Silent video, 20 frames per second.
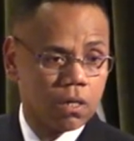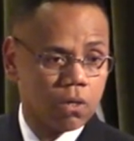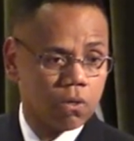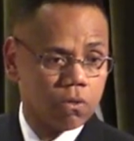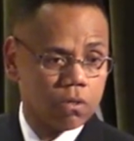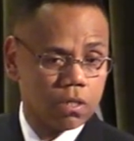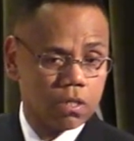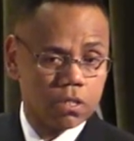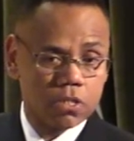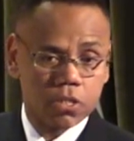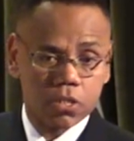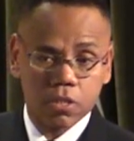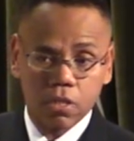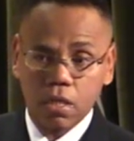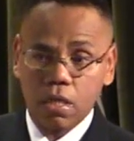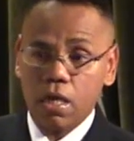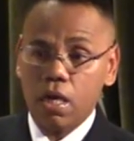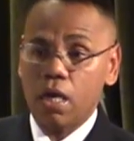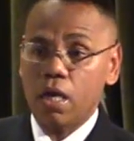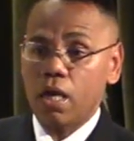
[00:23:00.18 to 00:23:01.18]

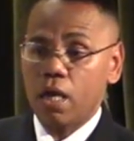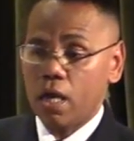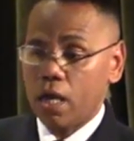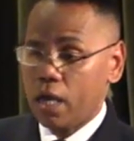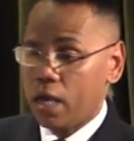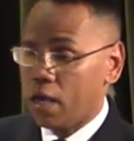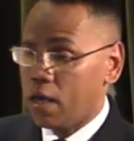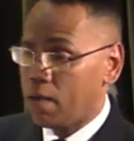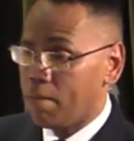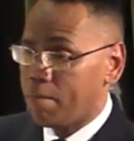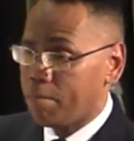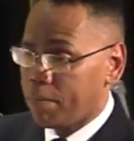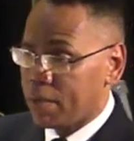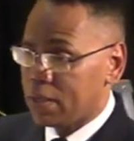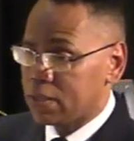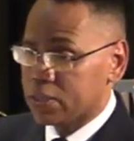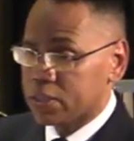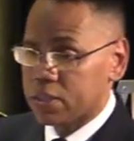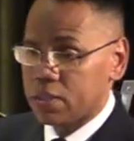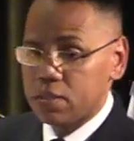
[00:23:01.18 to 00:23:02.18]
Coalition and
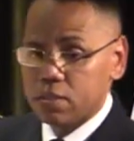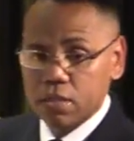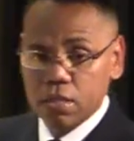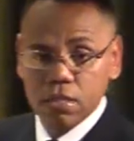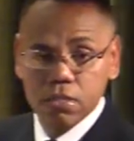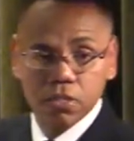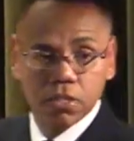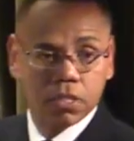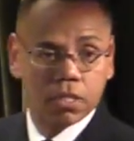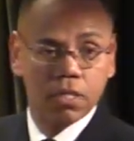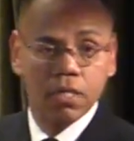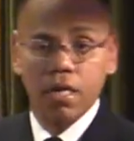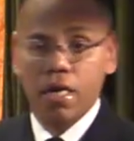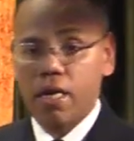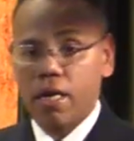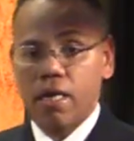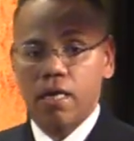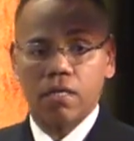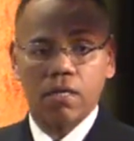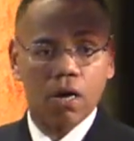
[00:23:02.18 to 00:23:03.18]
BCDC
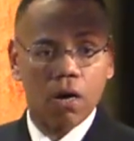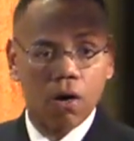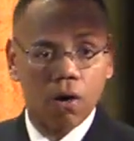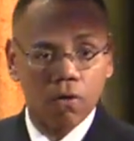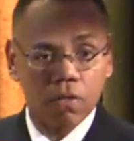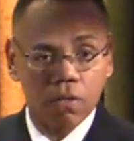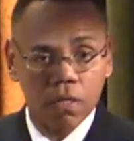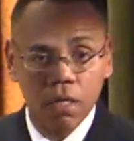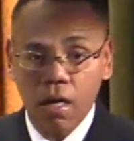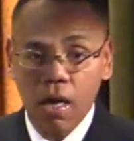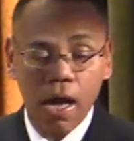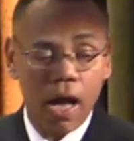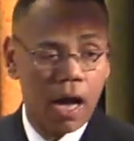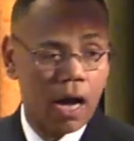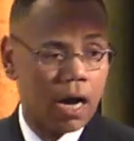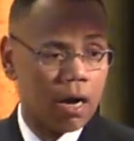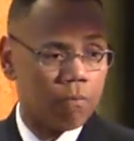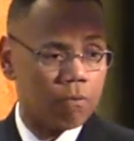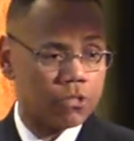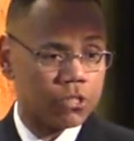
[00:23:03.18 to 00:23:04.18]
and all the,
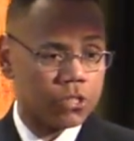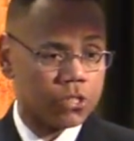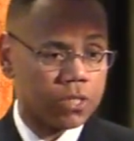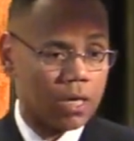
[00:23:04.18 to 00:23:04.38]
I was